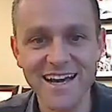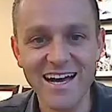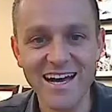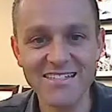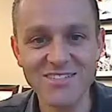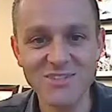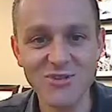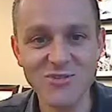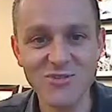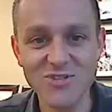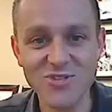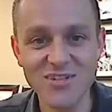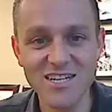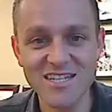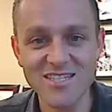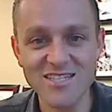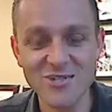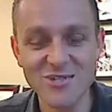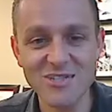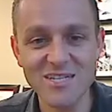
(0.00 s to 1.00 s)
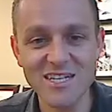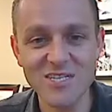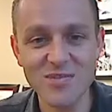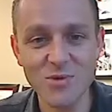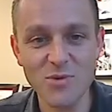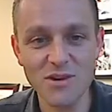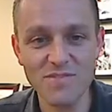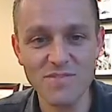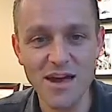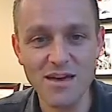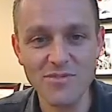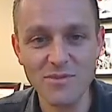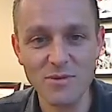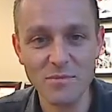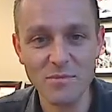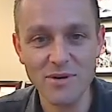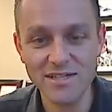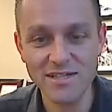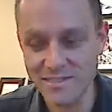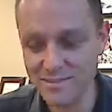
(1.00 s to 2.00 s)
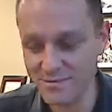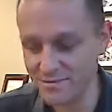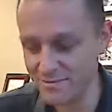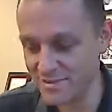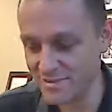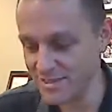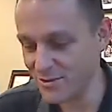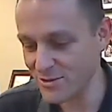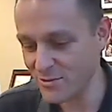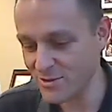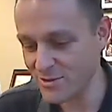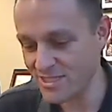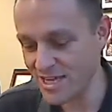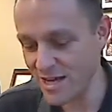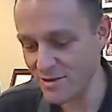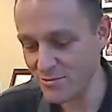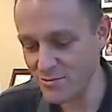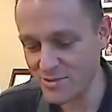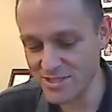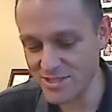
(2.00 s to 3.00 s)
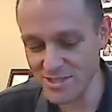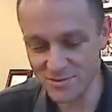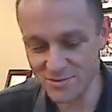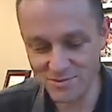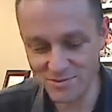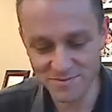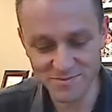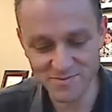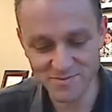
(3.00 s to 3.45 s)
I told her she needs to do T25 and impress him, so we'll see how we do.